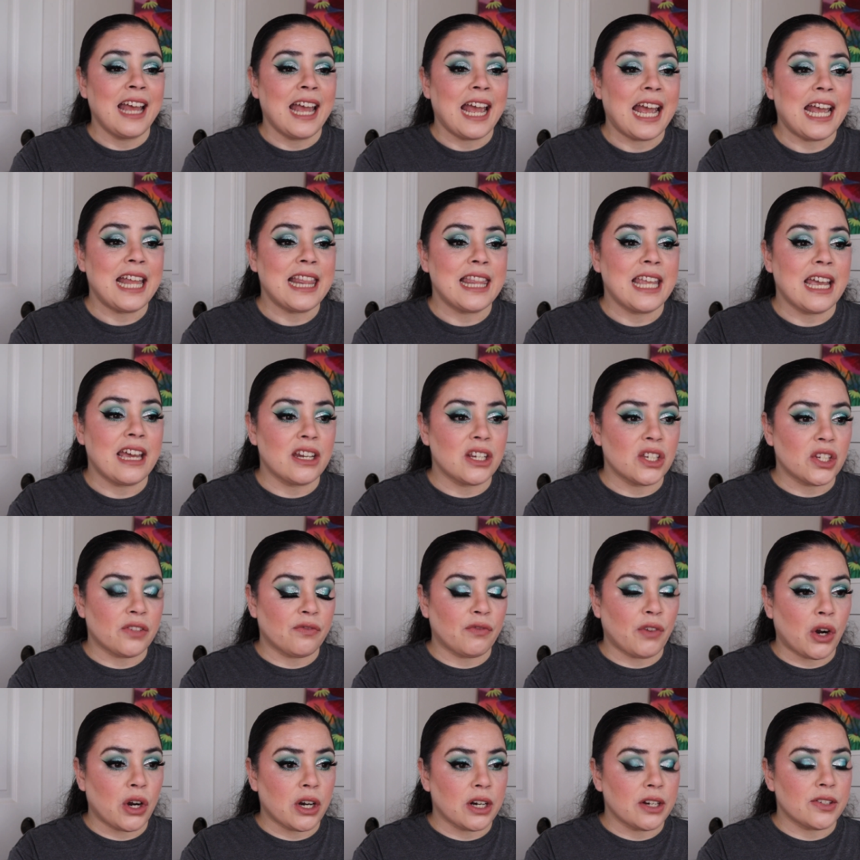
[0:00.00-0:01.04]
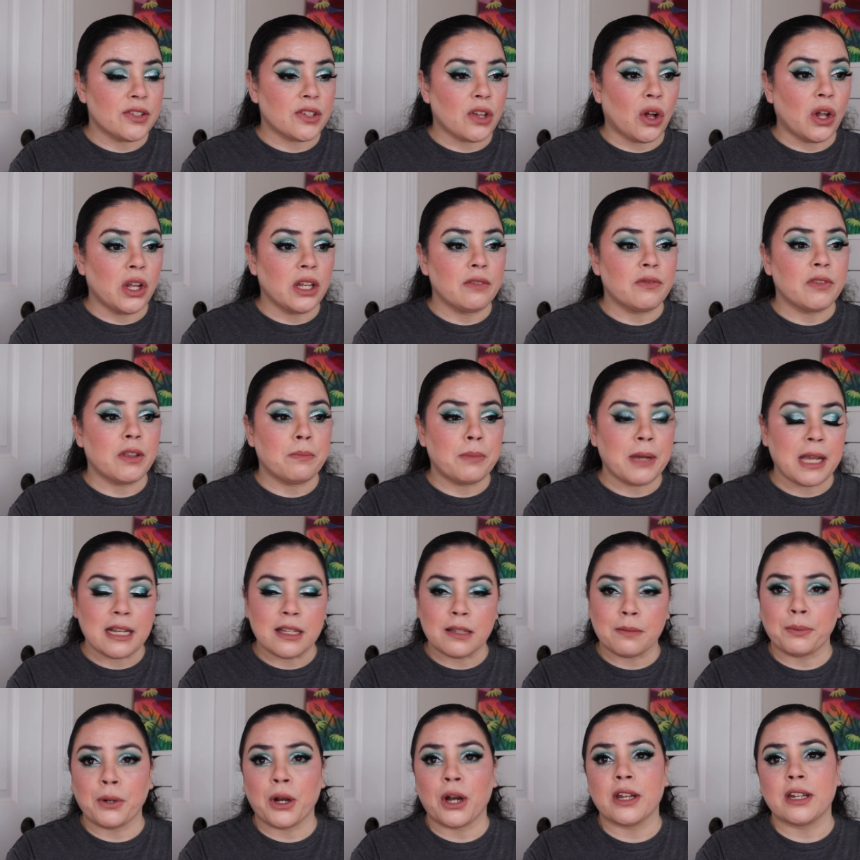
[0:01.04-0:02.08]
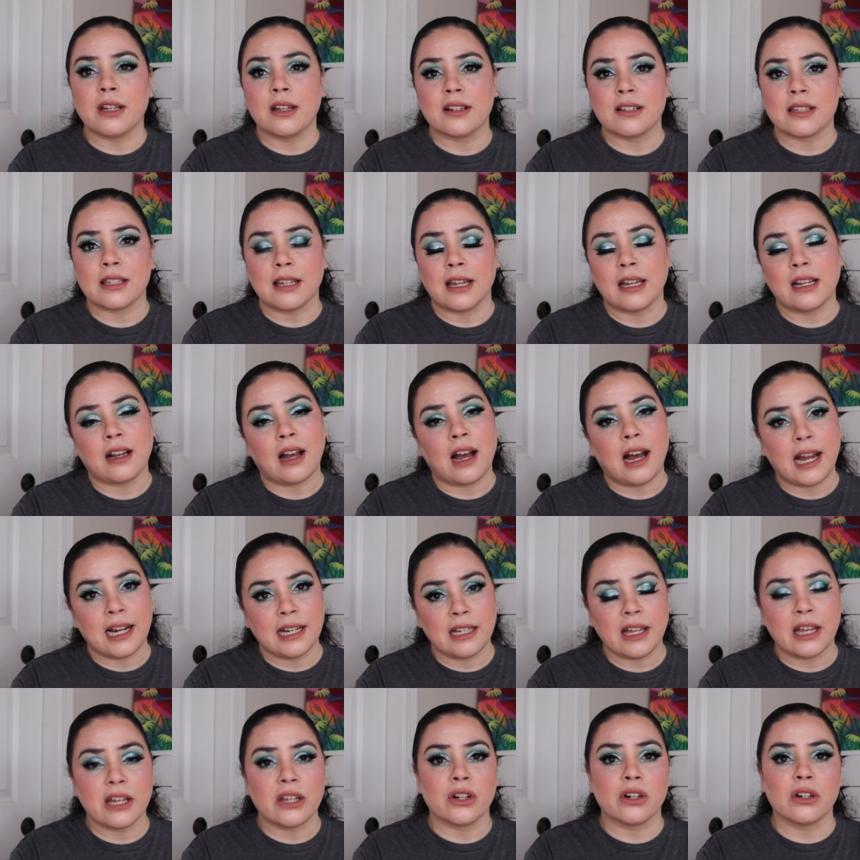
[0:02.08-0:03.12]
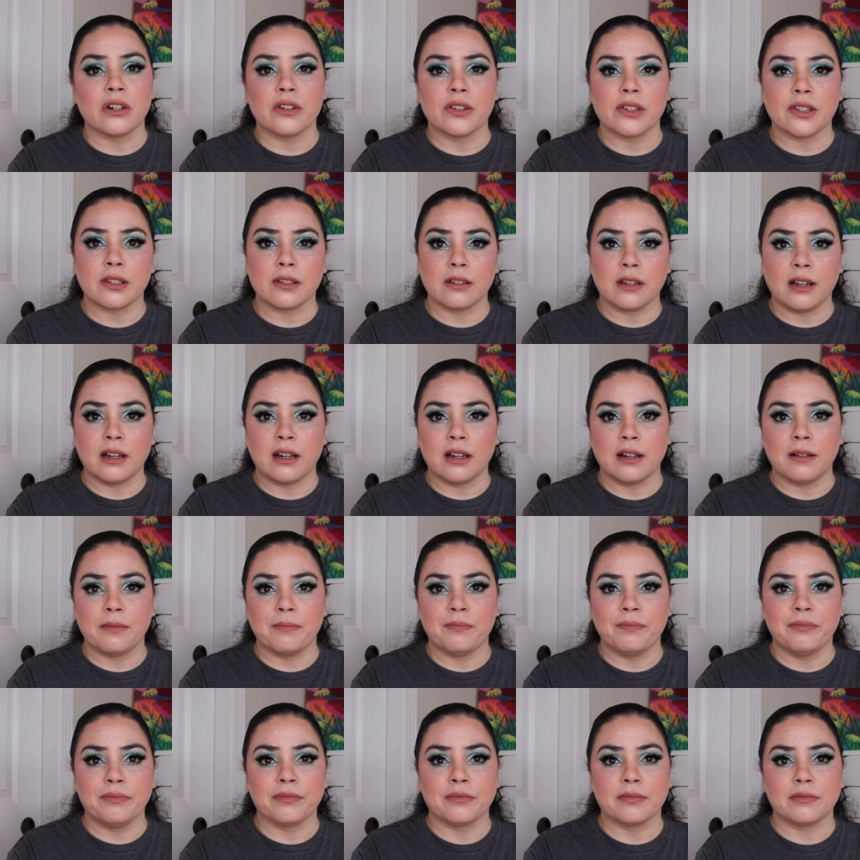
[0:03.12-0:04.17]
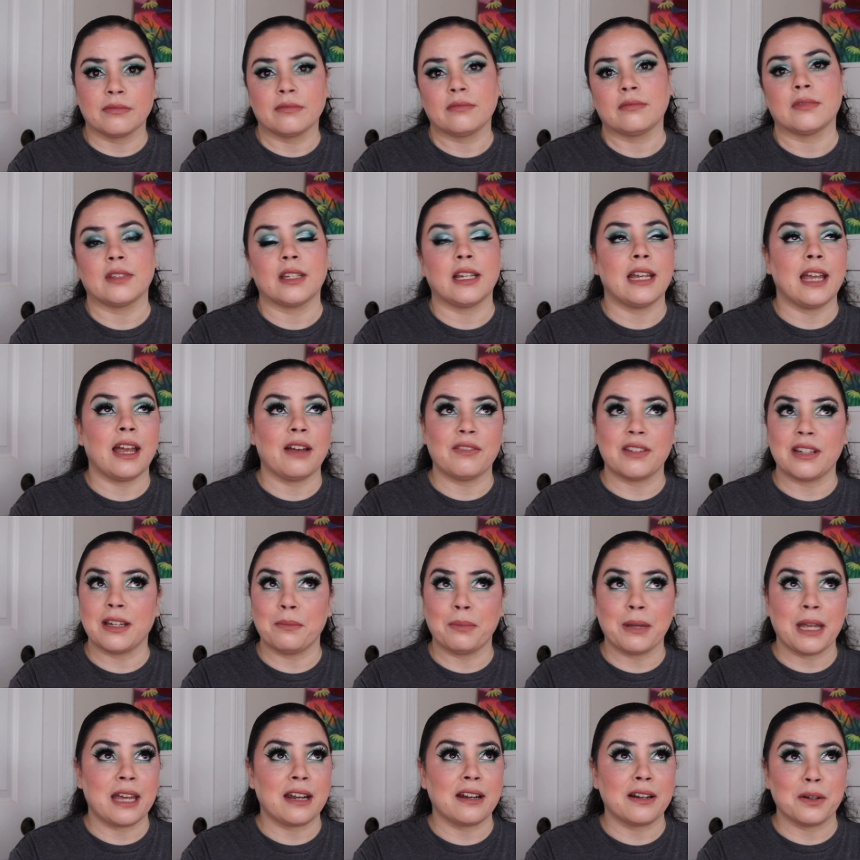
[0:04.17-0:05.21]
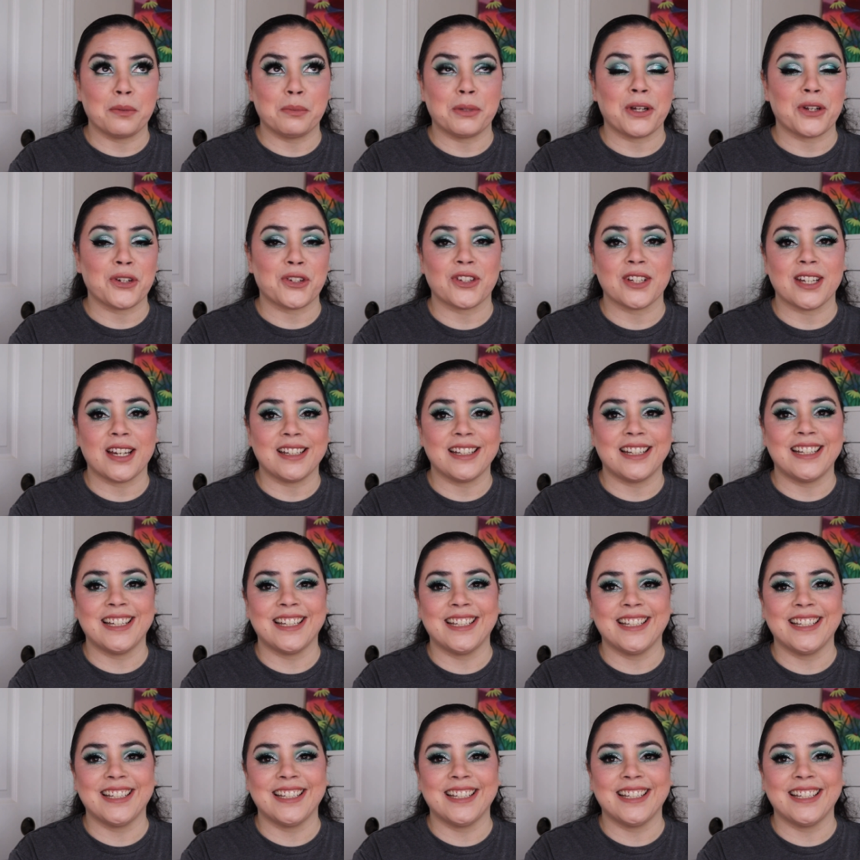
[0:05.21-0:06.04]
And then as far as all of the base products like highlighters, um, I haven't hit pan in a blush yet.